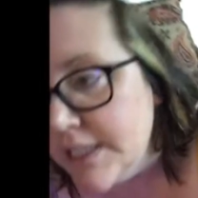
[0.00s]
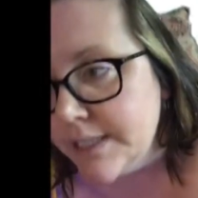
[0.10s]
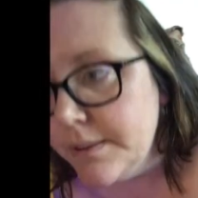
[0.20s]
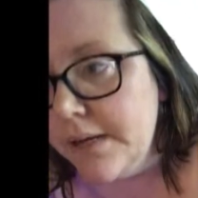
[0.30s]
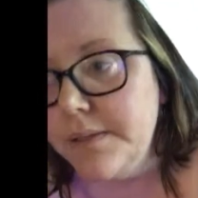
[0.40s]

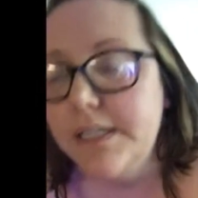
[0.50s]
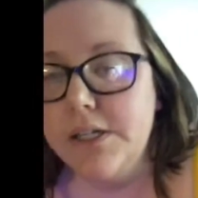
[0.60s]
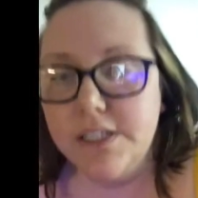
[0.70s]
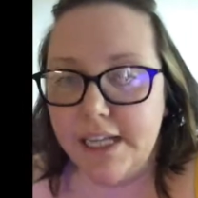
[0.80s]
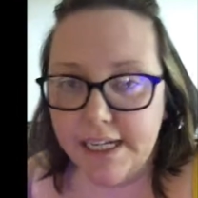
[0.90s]
Sometimes
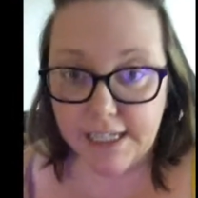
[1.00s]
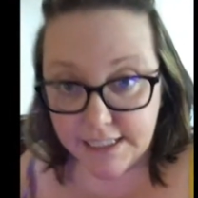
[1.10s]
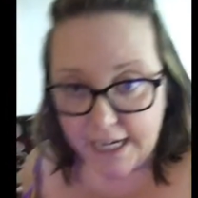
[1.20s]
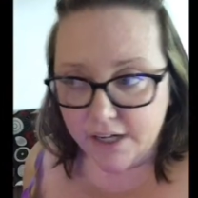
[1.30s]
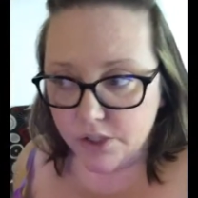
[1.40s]
there's like a
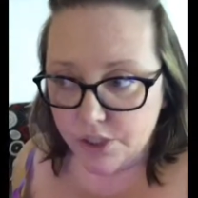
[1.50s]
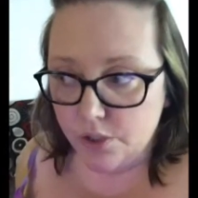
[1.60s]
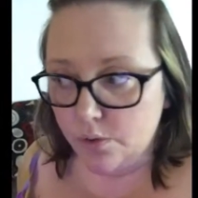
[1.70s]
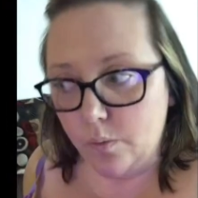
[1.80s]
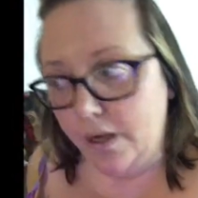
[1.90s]
day or
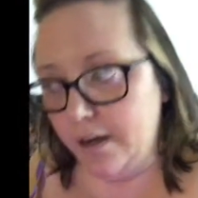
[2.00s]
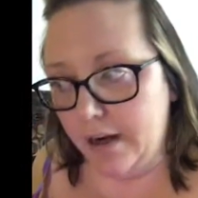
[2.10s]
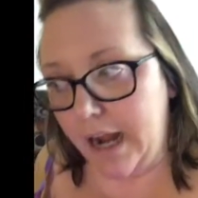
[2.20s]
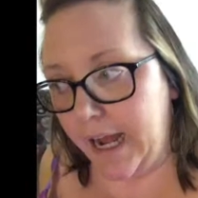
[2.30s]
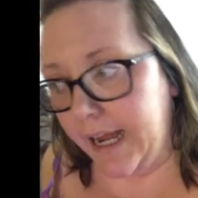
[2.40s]
two
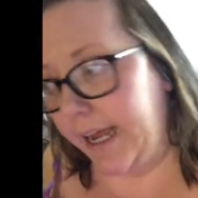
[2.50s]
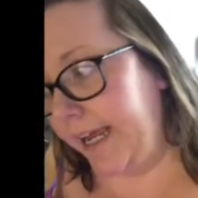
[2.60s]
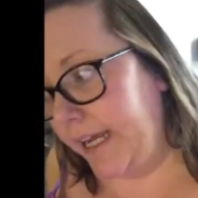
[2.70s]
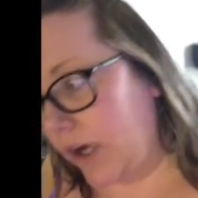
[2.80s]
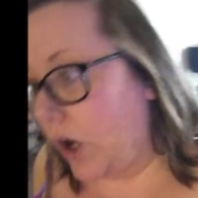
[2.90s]
where
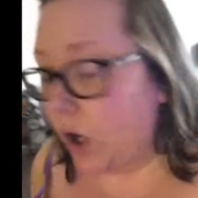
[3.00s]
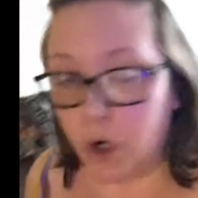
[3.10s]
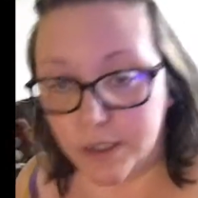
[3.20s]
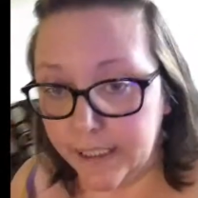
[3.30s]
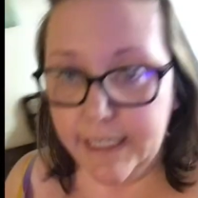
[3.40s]
I
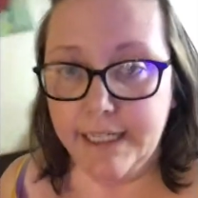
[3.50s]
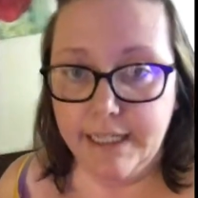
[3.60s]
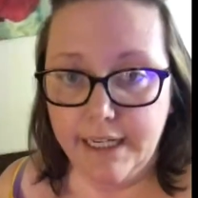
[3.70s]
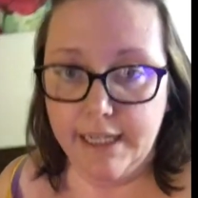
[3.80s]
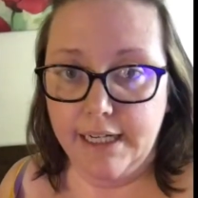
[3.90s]
hardly
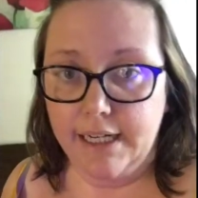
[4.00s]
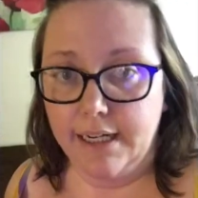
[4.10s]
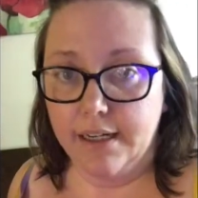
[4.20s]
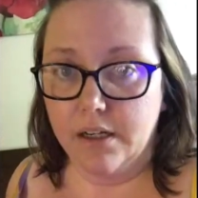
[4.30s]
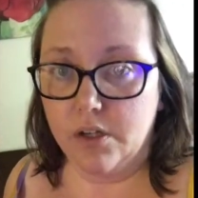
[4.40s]
eat
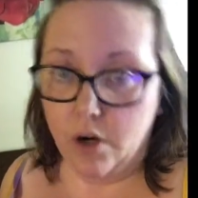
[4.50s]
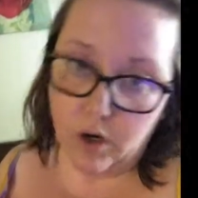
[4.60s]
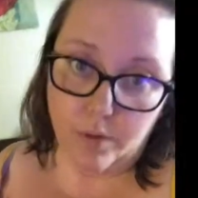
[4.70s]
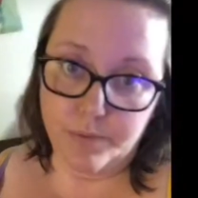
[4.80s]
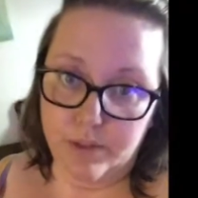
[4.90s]
any
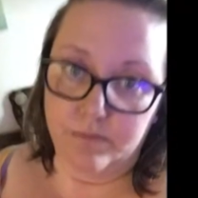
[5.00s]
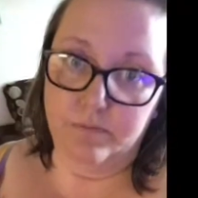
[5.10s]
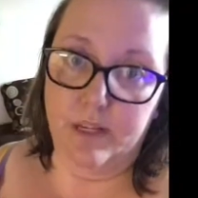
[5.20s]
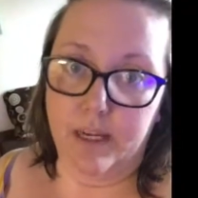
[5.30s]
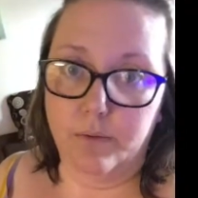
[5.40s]
carbs.
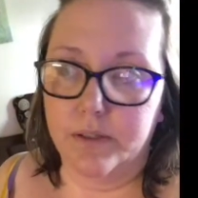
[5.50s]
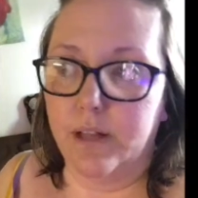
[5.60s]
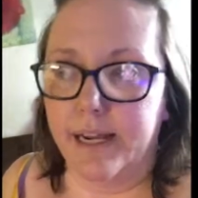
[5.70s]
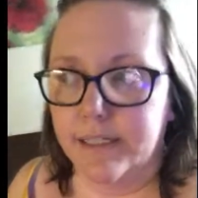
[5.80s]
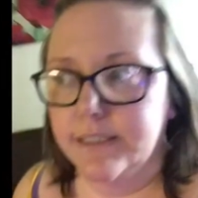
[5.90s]
It would
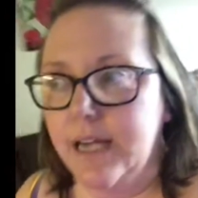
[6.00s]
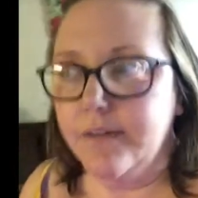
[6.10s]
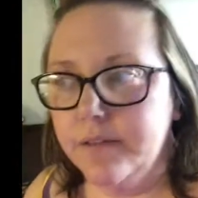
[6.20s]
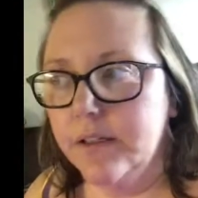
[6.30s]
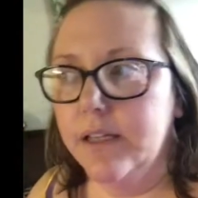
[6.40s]
like
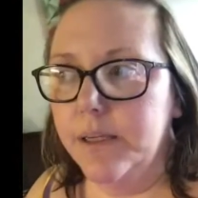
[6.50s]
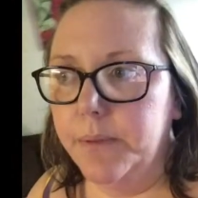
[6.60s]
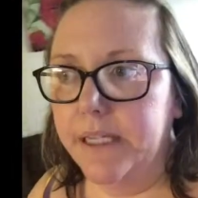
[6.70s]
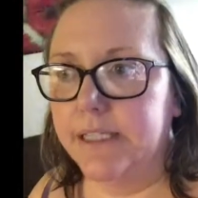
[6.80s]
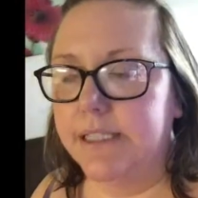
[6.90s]
definitely
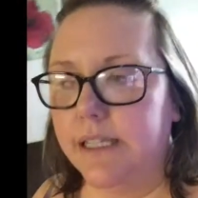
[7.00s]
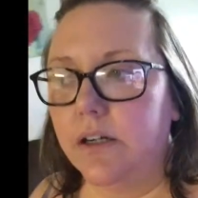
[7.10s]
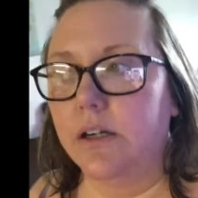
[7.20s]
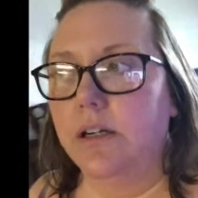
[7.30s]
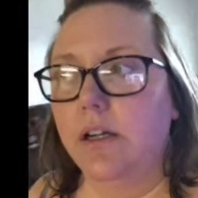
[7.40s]
be
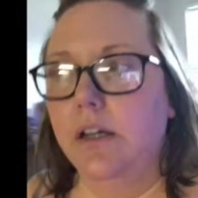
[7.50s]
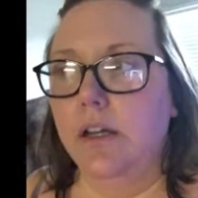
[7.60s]
considered